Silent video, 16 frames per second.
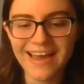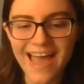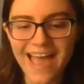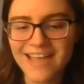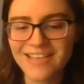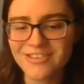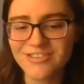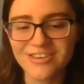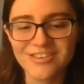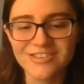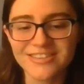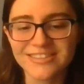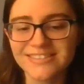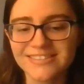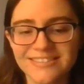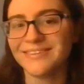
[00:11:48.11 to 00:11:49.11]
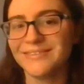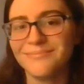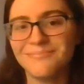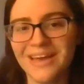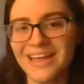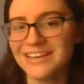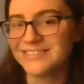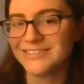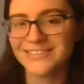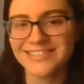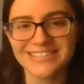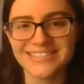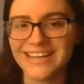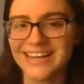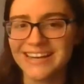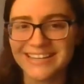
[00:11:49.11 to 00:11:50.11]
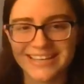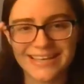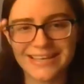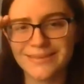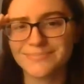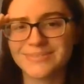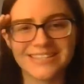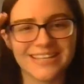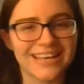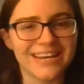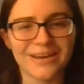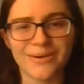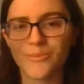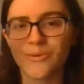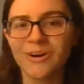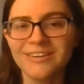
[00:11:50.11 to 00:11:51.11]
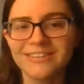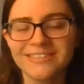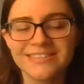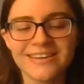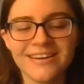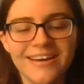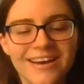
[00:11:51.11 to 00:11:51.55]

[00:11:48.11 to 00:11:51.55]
and the mental state keeps getting worse.